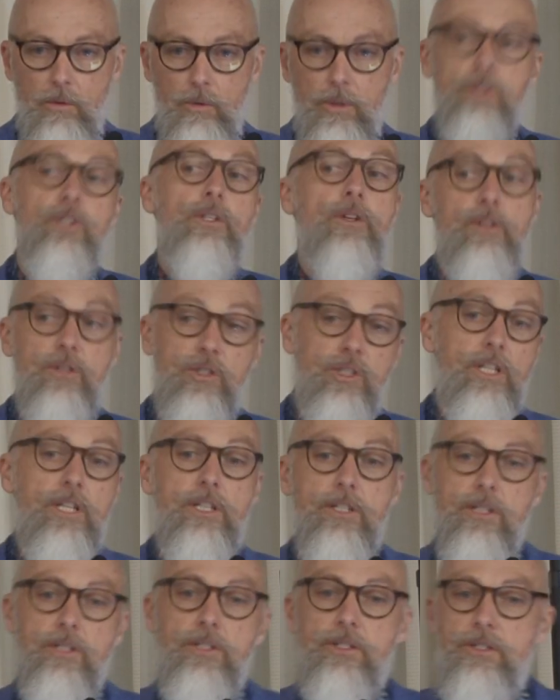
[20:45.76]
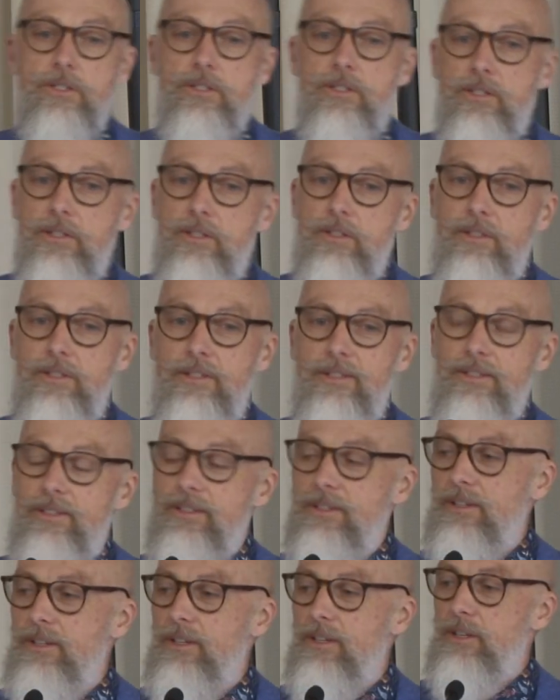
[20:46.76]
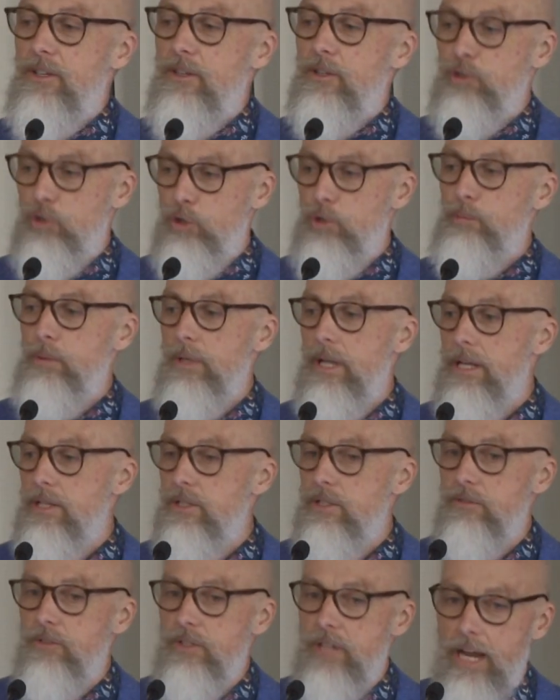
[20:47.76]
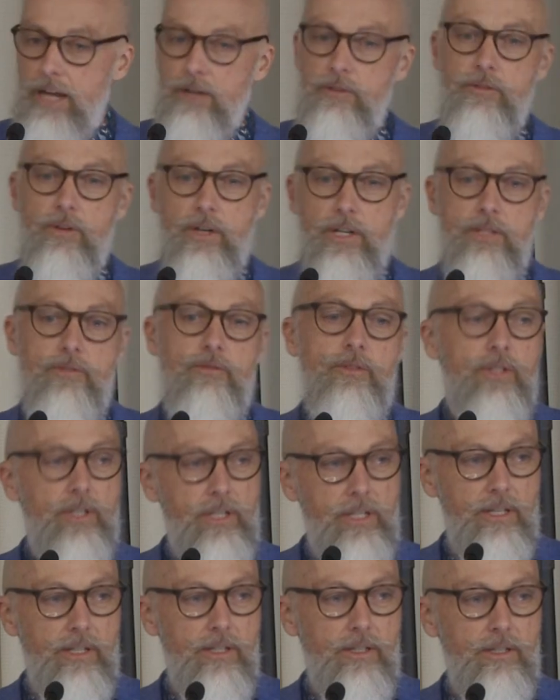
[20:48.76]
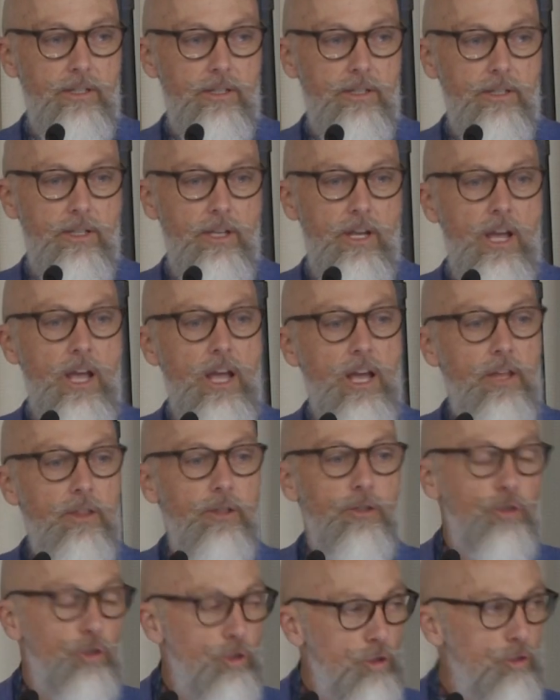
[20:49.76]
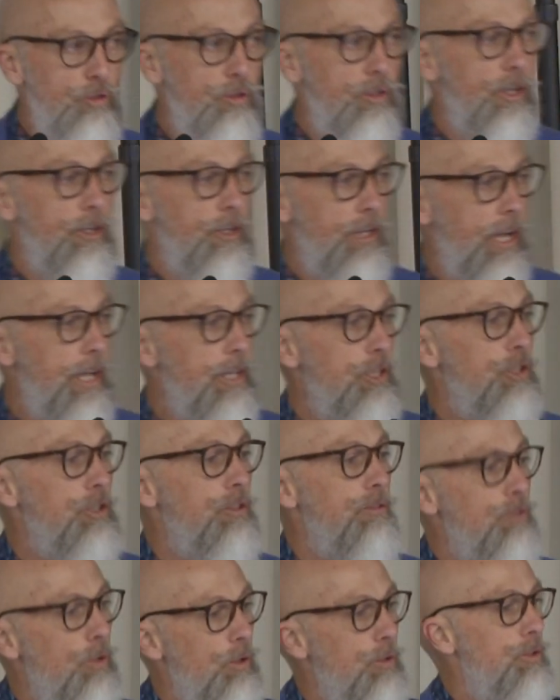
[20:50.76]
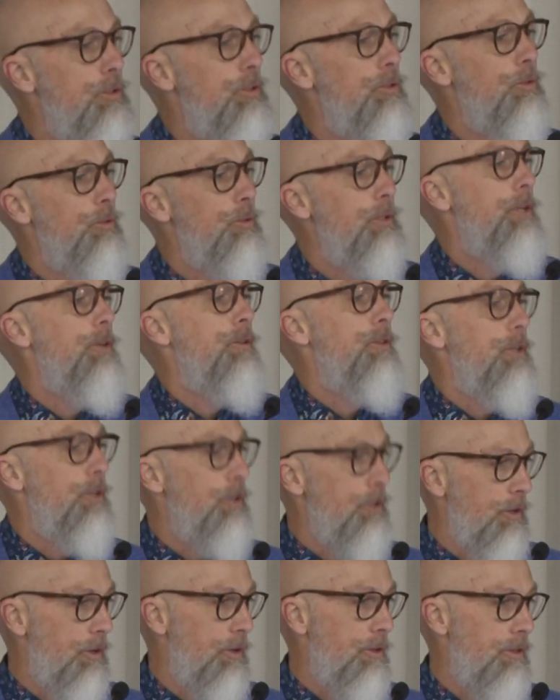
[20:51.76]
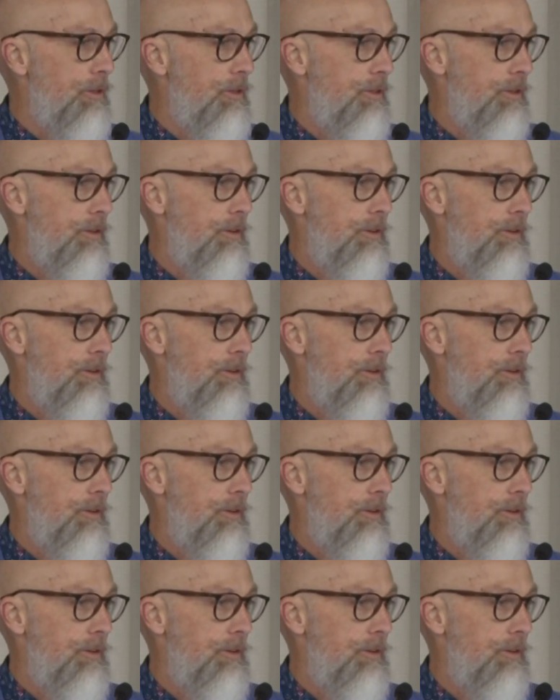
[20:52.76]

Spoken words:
Well, it's so that Jesus, the true place of sacrifice for sin, the true location of God's glory on the earth,